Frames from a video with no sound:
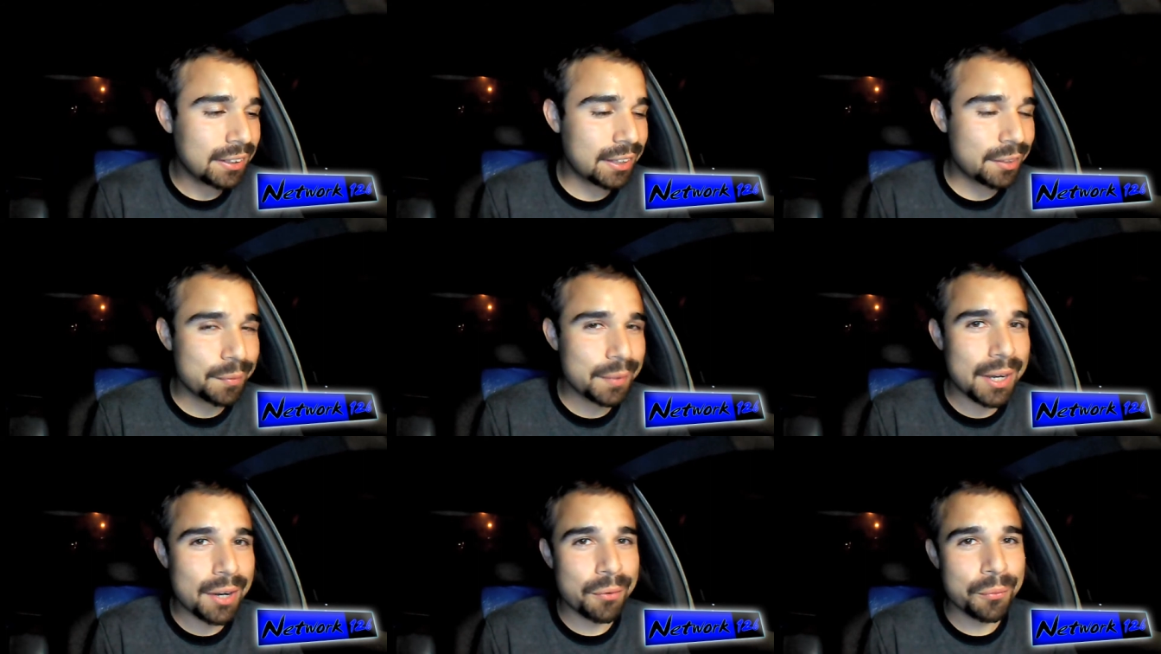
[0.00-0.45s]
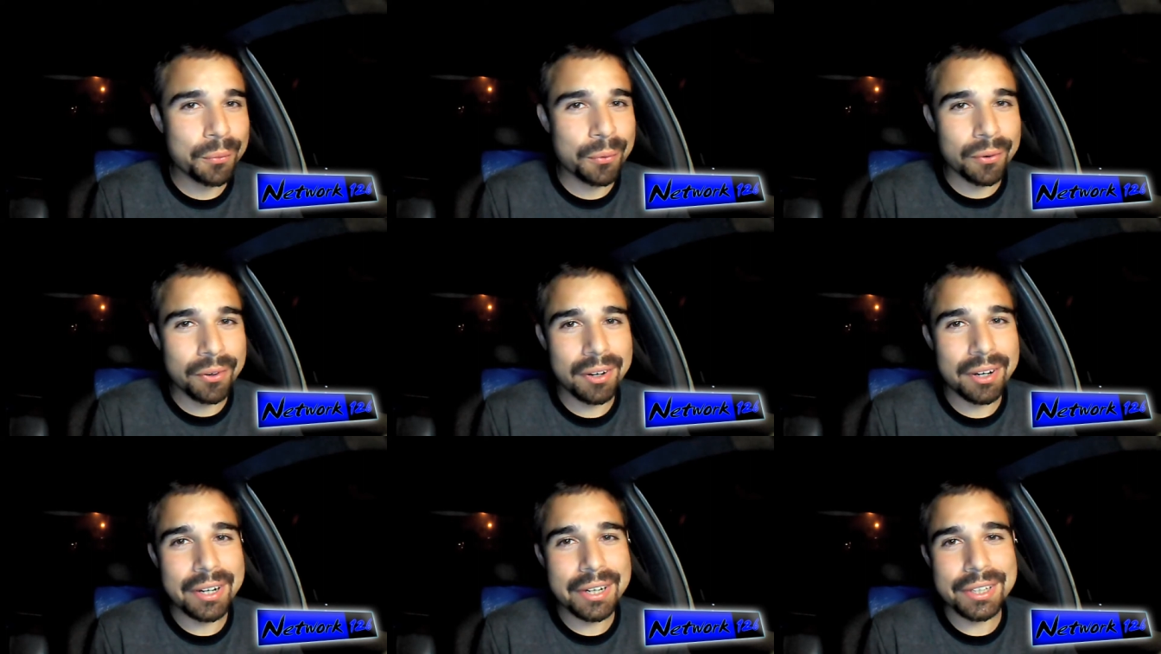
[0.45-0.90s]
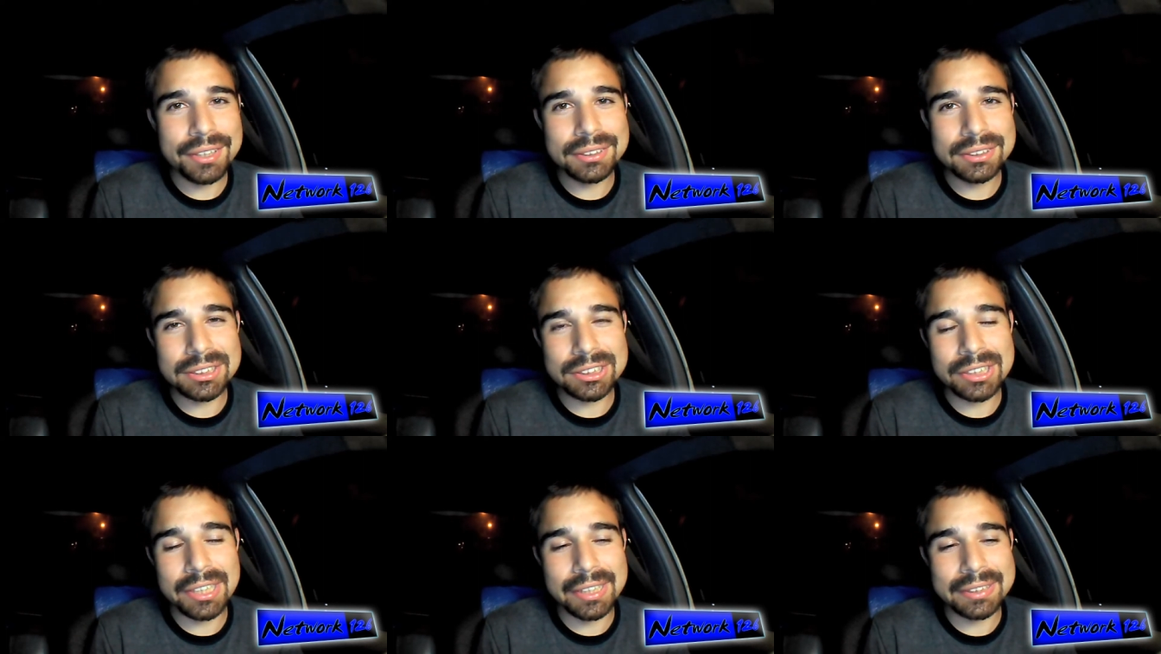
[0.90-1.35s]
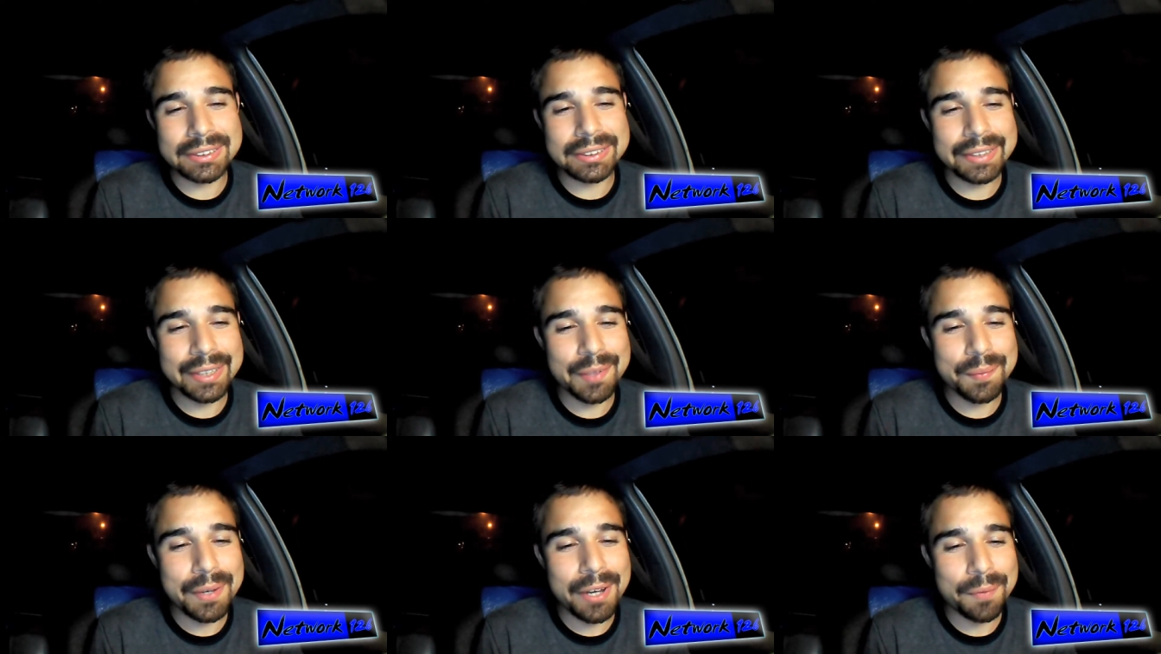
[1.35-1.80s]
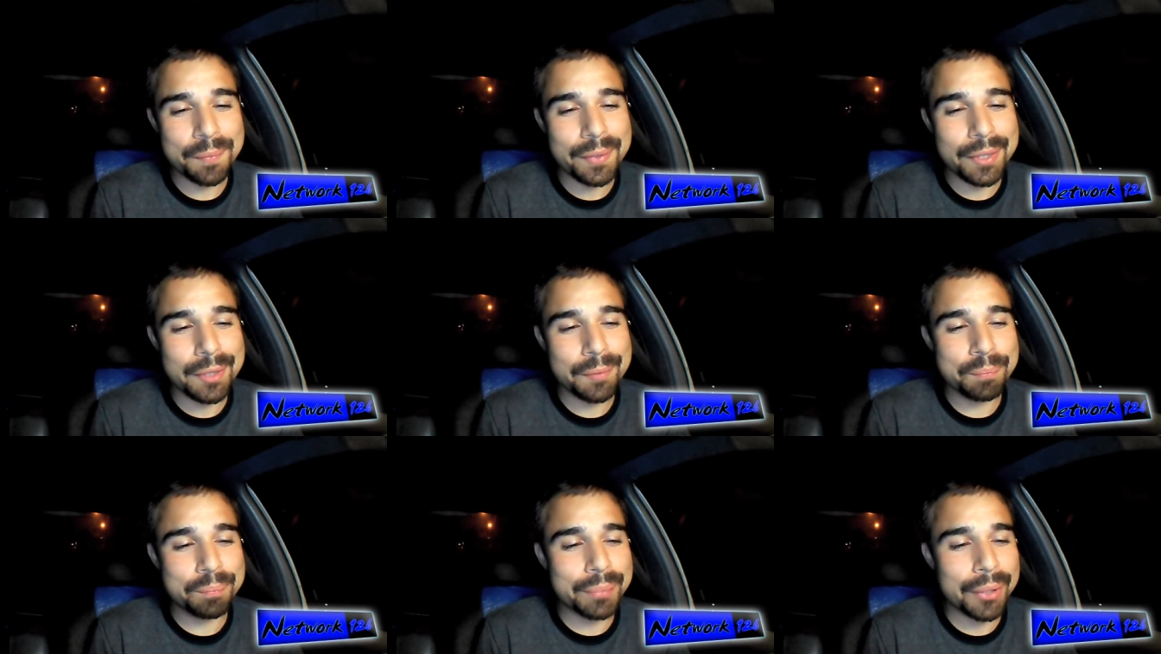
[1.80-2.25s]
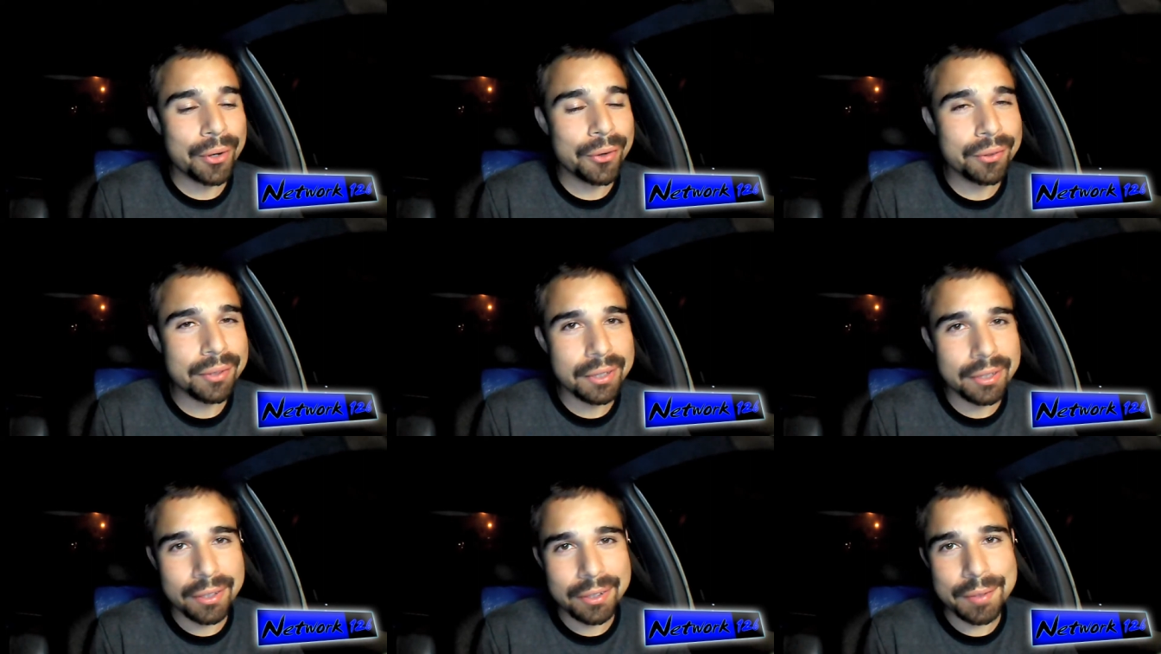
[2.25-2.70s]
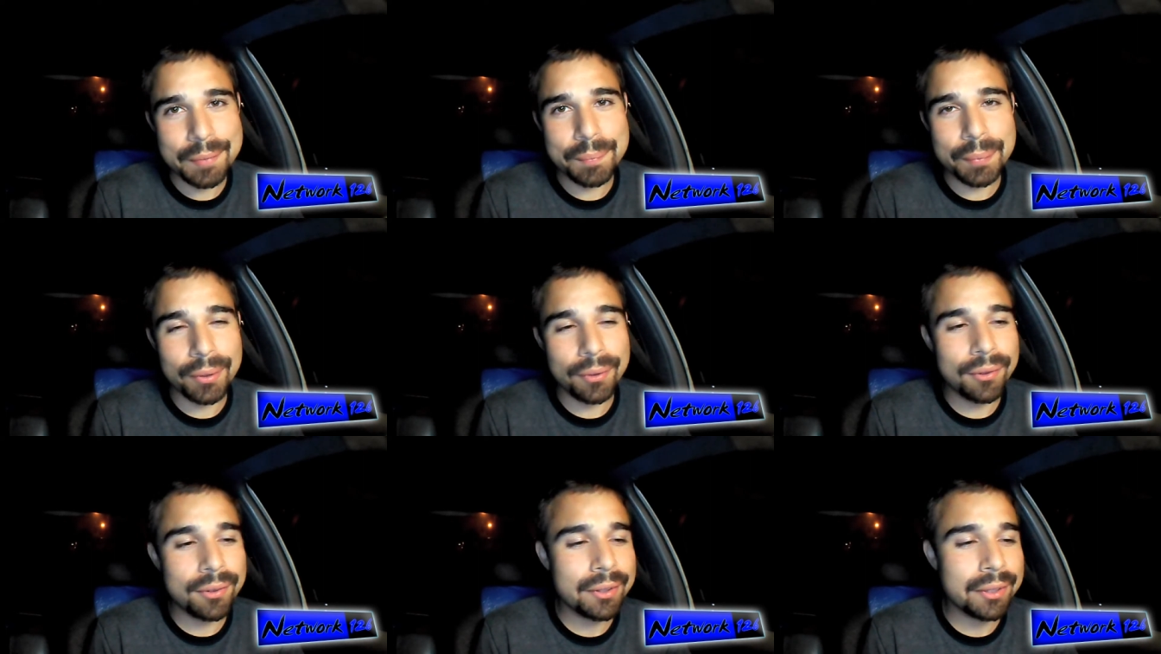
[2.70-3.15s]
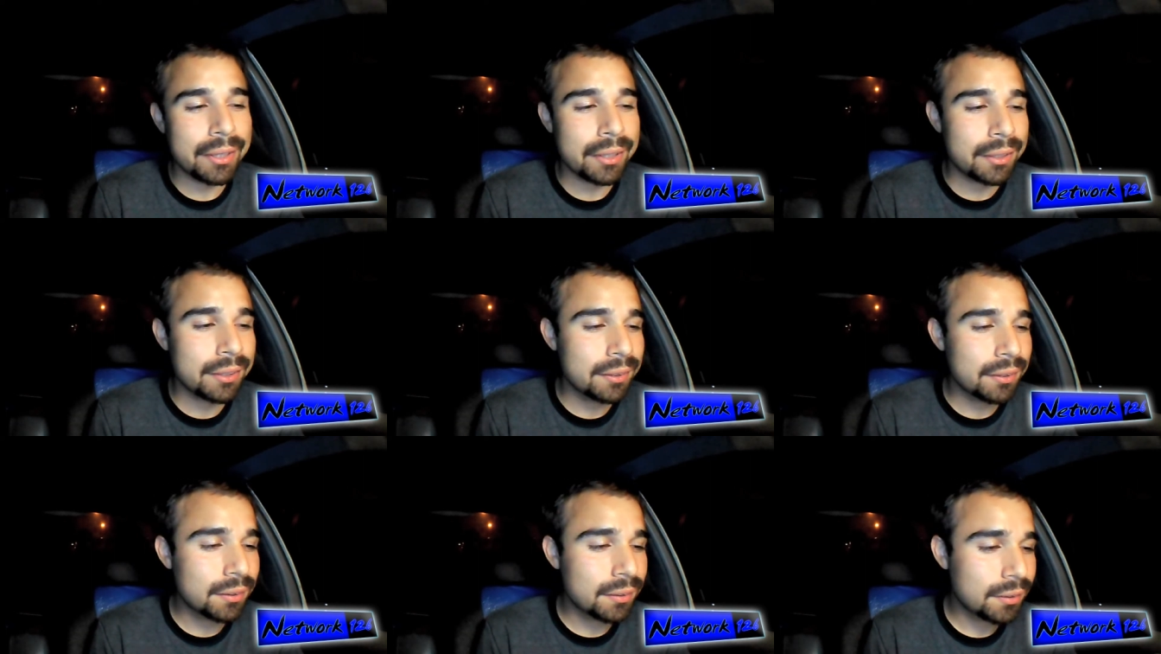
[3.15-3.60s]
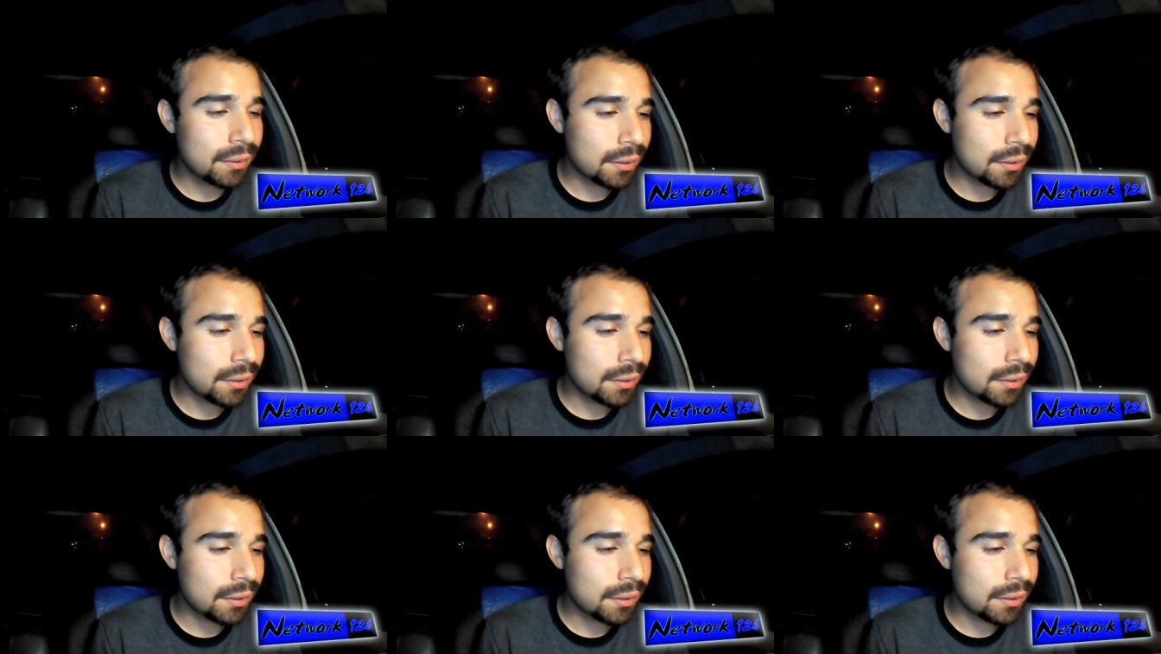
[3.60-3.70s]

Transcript: and I'm not worrying and stressing about being broke and unemployed.